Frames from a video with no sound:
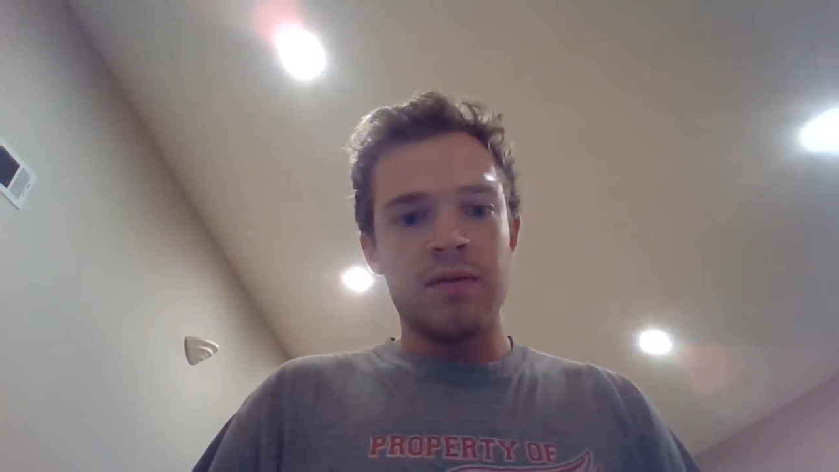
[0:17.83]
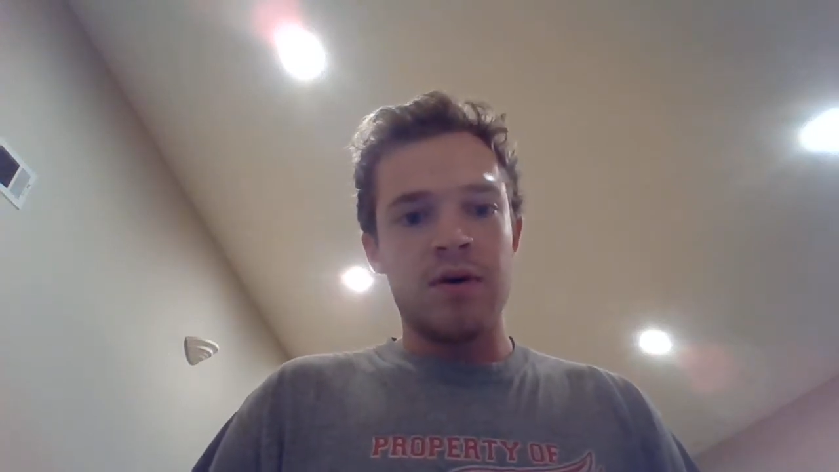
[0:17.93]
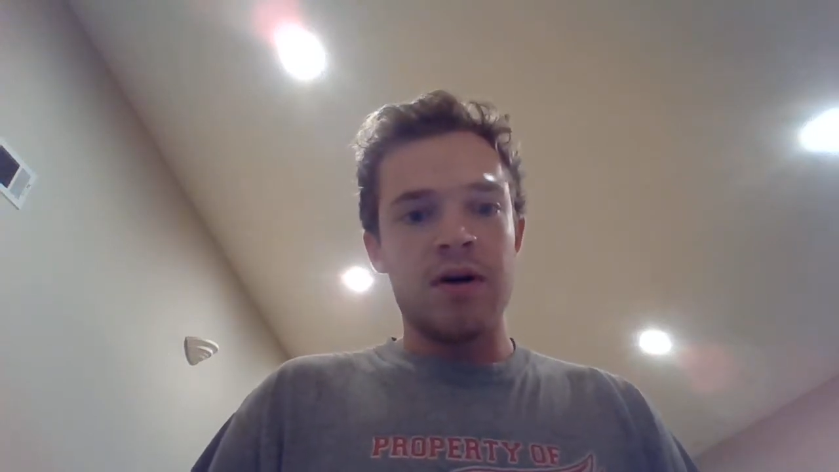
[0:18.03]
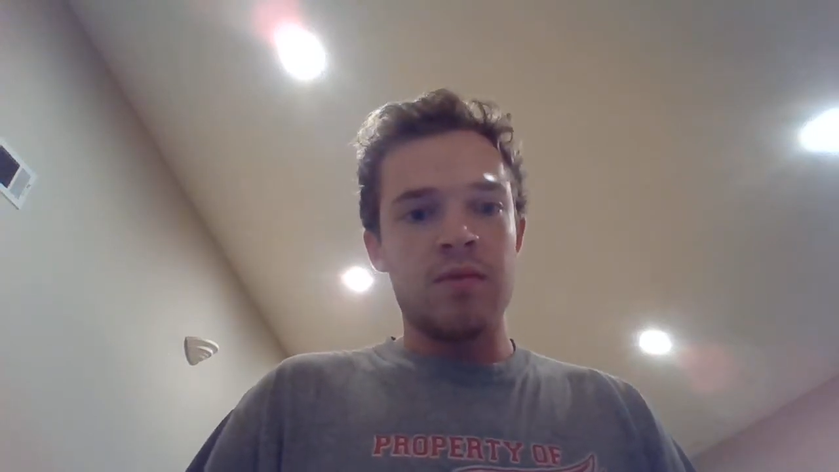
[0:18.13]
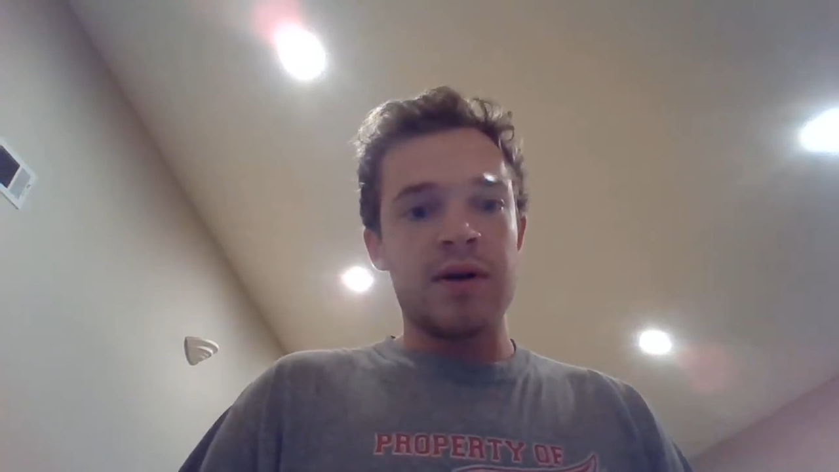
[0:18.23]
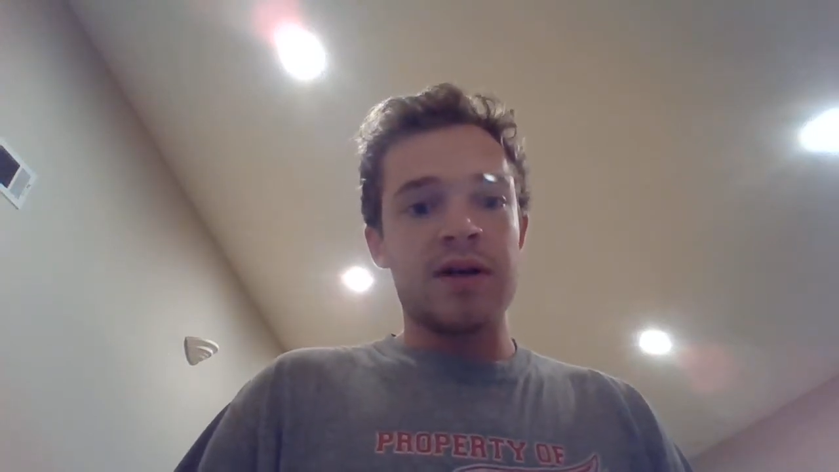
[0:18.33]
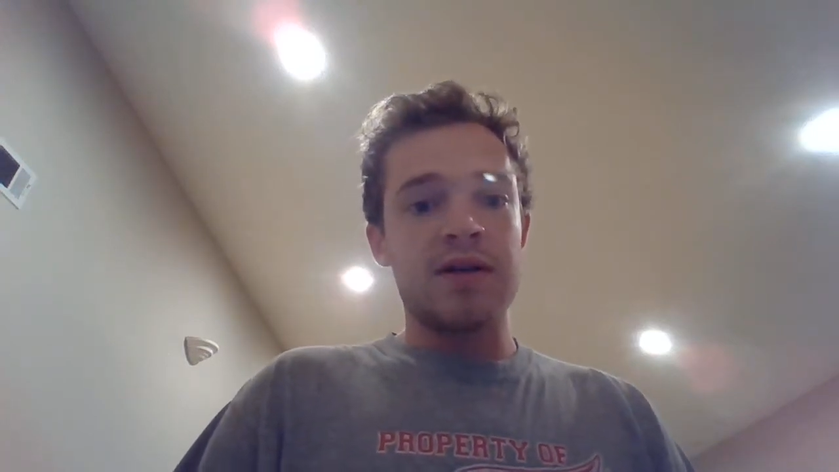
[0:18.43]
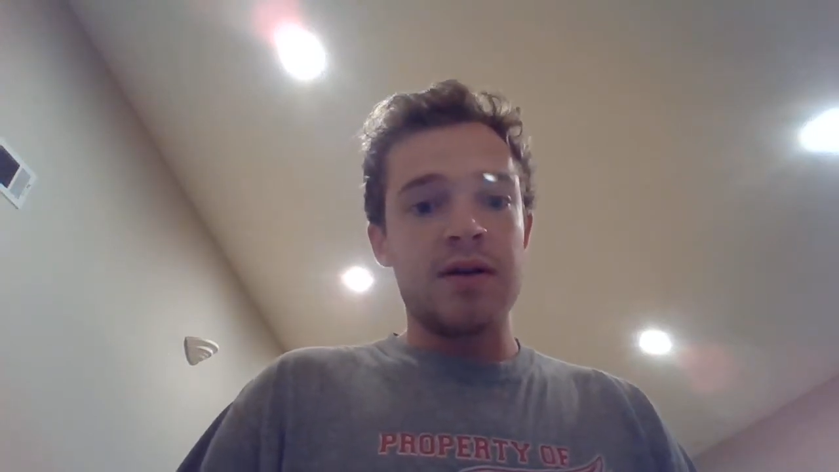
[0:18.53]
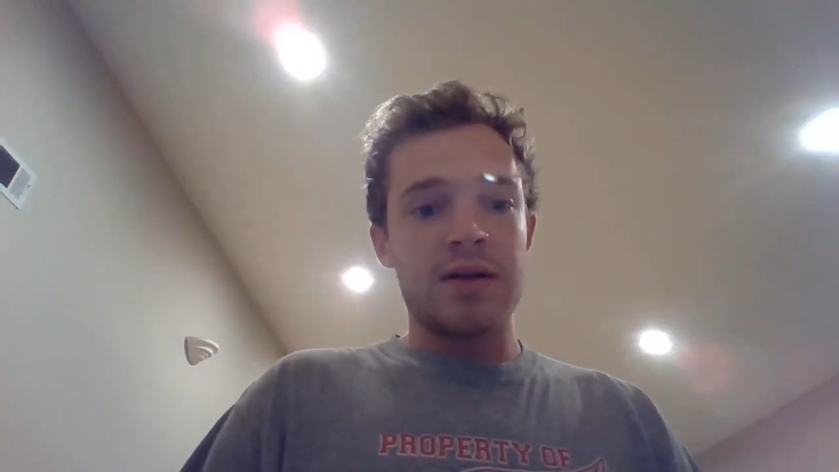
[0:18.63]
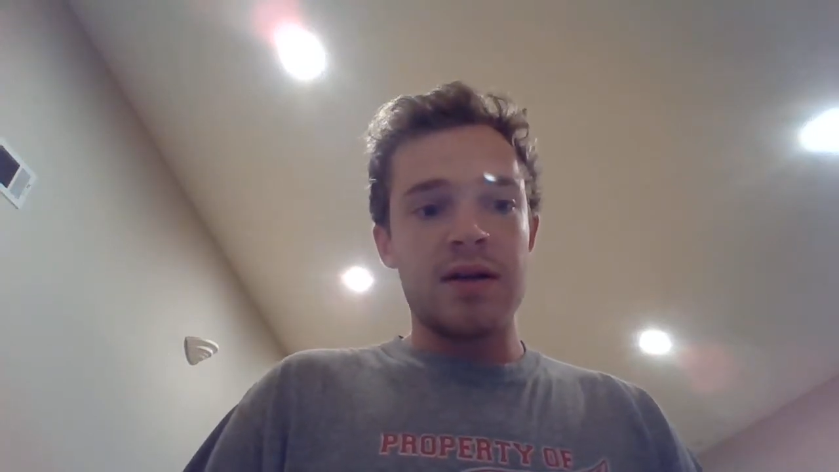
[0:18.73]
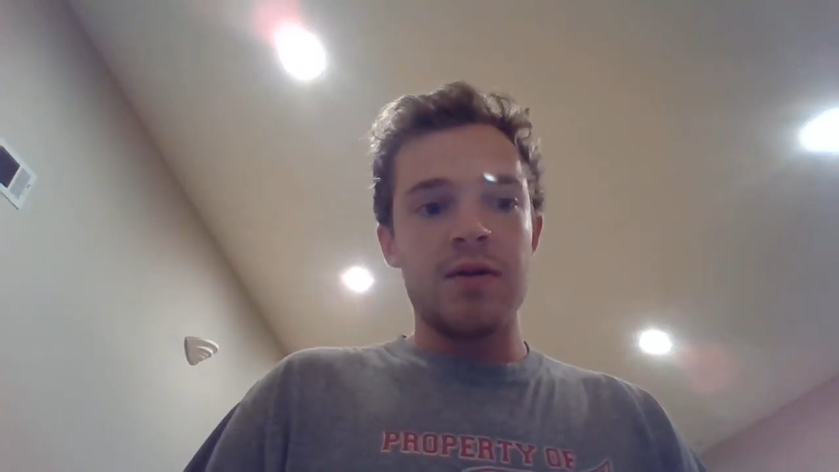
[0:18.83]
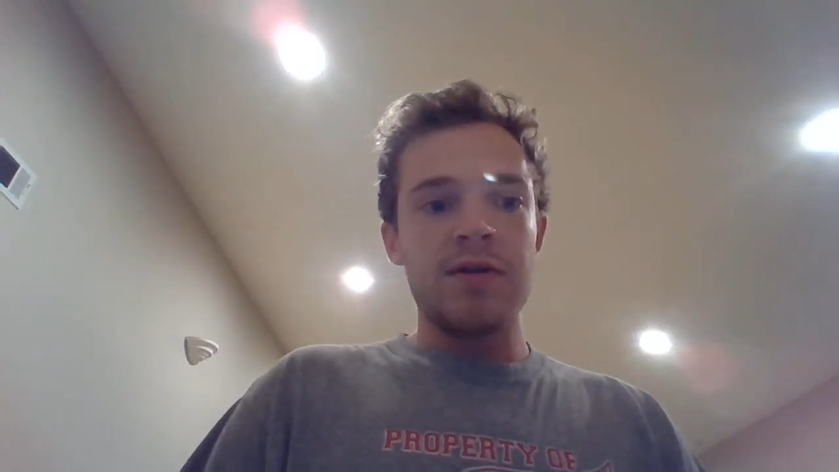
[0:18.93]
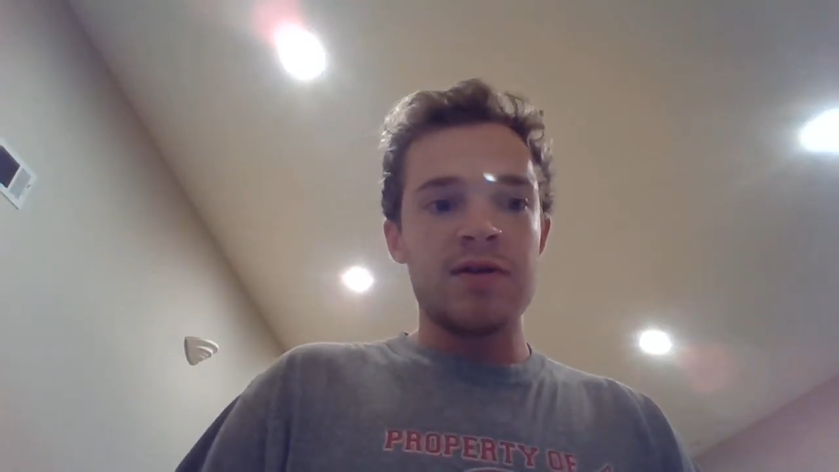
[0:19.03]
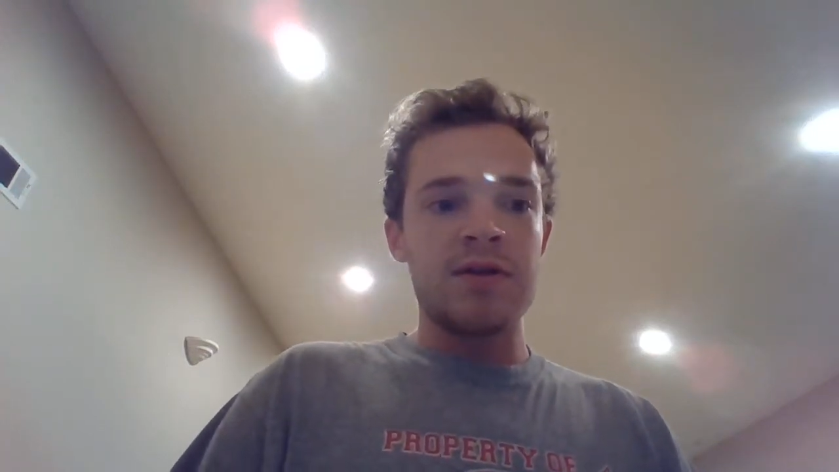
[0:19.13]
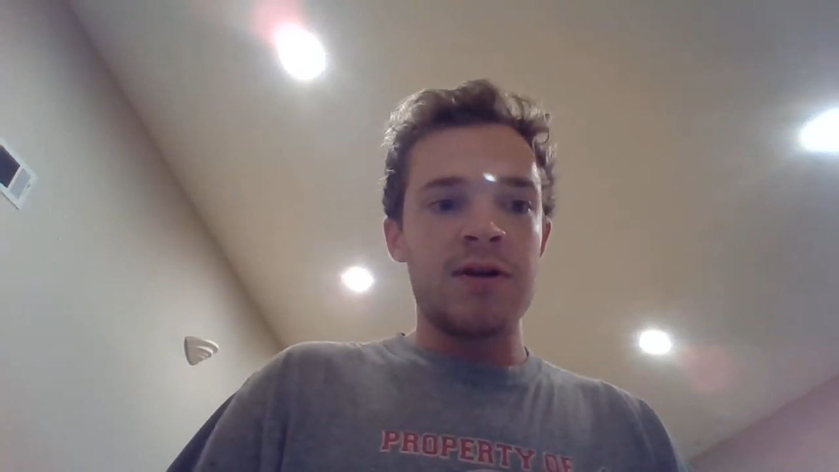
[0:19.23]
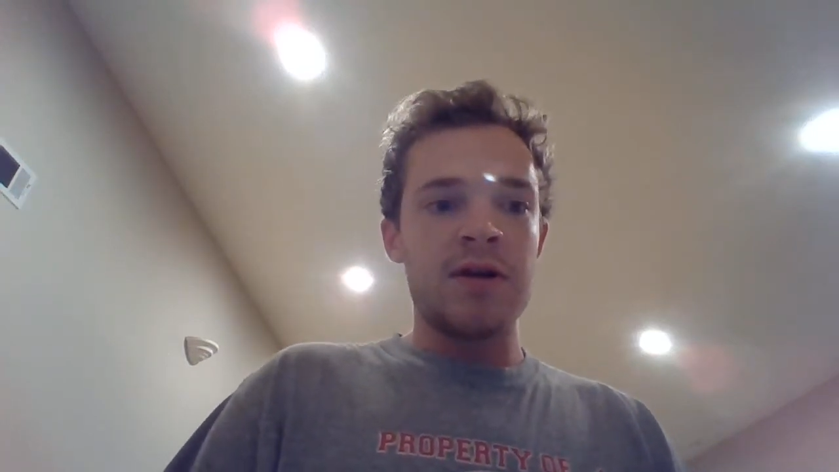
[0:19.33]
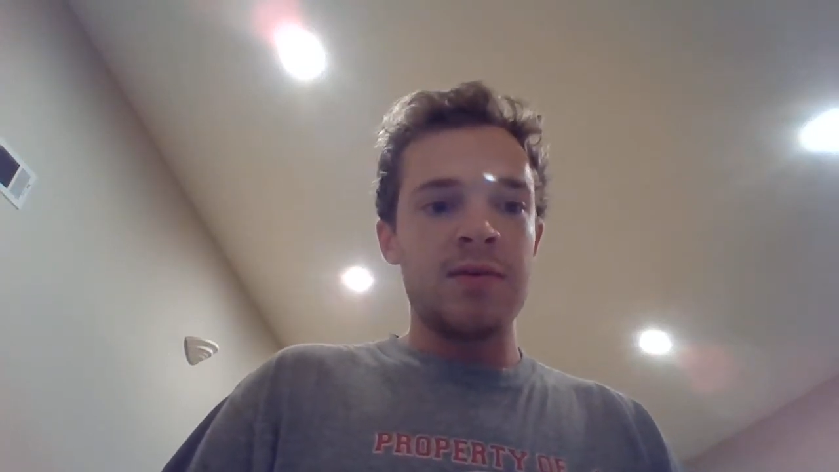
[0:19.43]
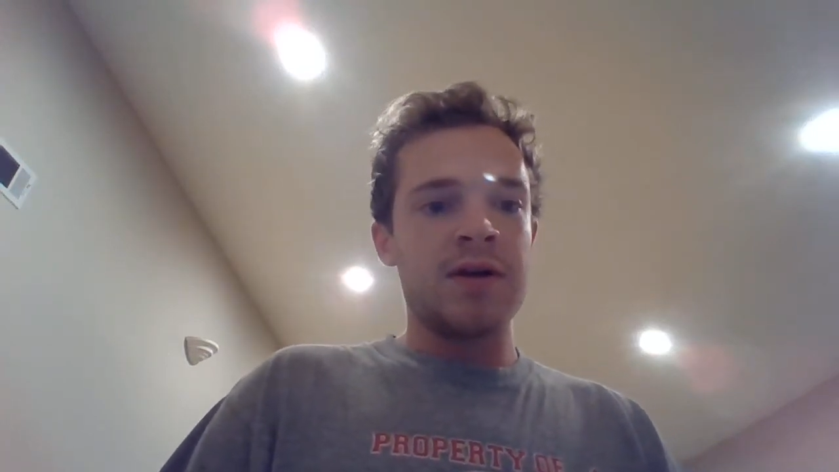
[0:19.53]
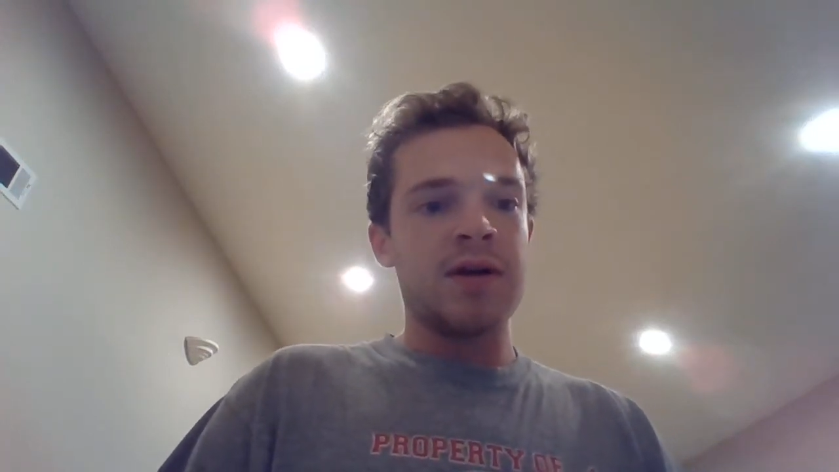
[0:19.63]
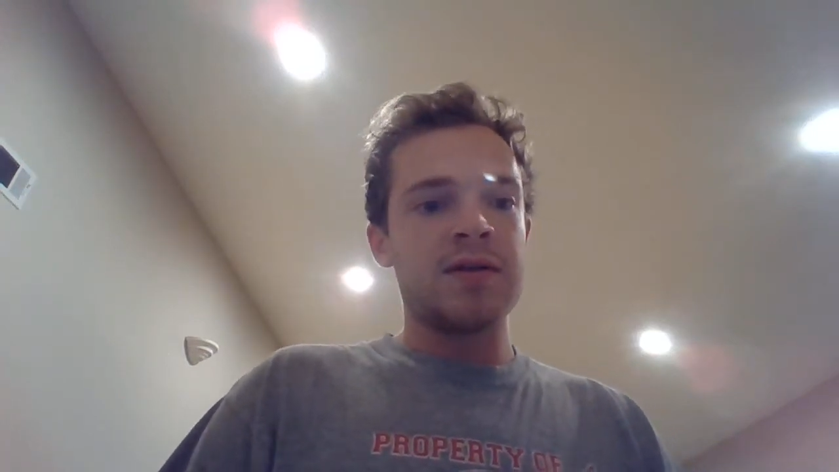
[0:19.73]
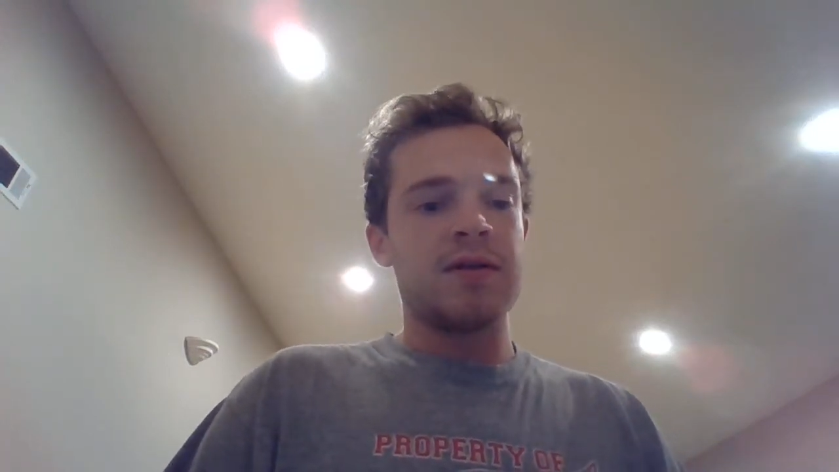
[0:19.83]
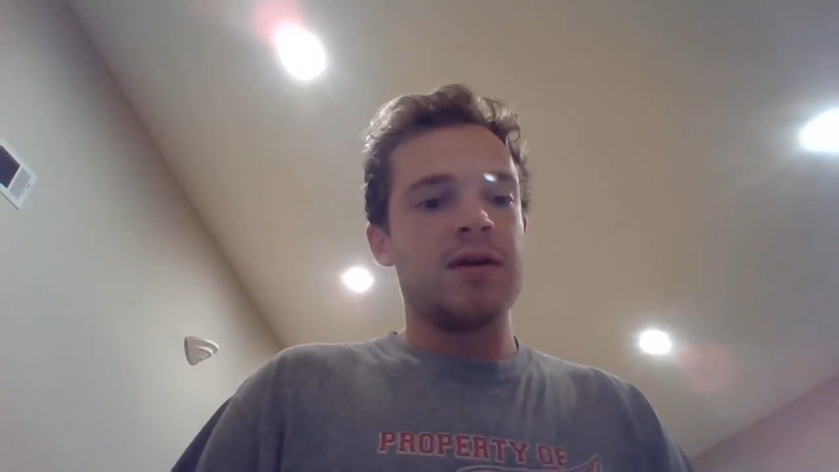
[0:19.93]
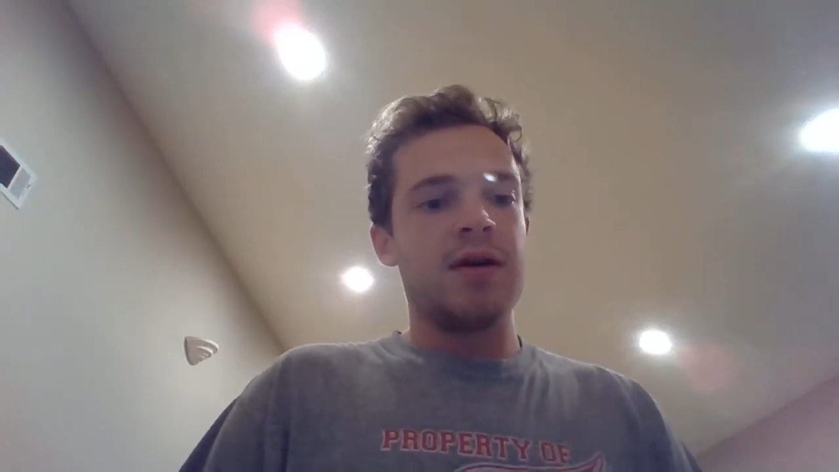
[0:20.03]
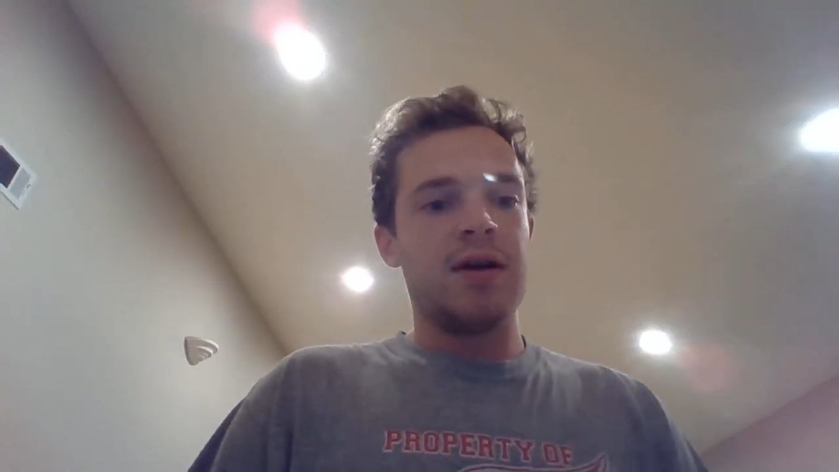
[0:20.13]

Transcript: when conducting a research study because